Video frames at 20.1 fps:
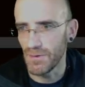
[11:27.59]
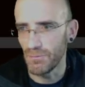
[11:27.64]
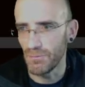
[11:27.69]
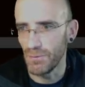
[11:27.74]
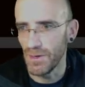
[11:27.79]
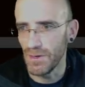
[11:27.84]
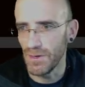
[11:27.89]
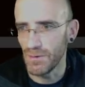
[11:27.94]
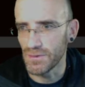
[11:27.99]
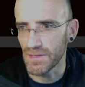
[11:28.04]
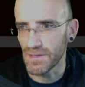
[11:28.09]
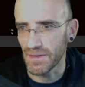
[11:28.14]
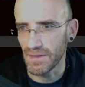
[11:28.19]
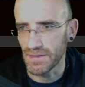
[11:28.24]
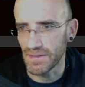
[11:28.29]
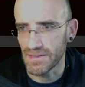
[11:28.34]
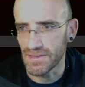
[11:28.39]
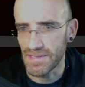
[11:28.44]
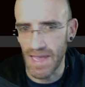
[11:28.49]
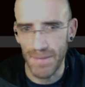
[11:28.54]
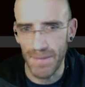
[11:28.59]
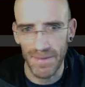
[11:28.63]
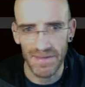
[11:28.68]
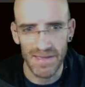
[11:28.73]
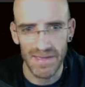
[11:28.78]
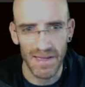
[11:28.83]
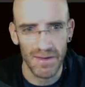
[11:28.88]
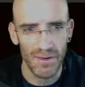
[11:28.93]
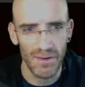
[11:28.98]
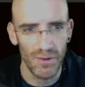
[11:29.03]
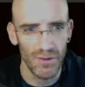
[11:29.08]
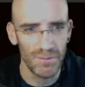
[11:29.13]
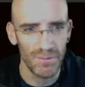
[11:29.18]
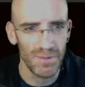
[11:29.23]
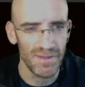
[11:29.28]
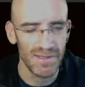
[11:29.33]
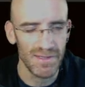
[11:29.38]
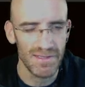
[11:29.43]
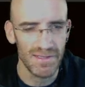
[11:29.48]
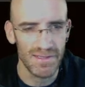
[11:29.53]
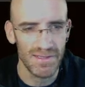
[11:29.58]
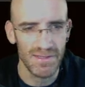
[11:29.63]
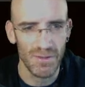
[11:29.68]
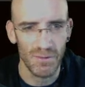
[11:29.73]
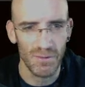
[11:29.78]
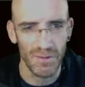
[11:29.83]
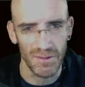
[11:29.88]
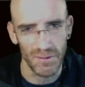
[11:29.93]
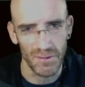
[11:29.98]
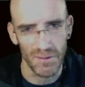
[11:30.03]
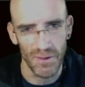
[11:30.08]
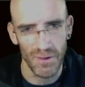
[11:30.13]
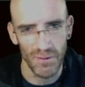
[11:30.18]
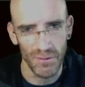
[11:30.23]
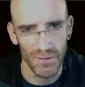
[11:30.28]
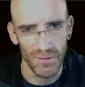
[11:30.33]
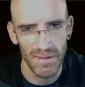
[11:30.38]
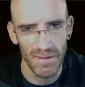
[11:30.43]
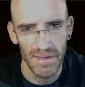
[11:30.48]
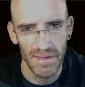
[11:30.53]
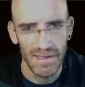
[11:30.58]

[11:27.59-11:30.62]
reusing the same exact code, but this is so little code.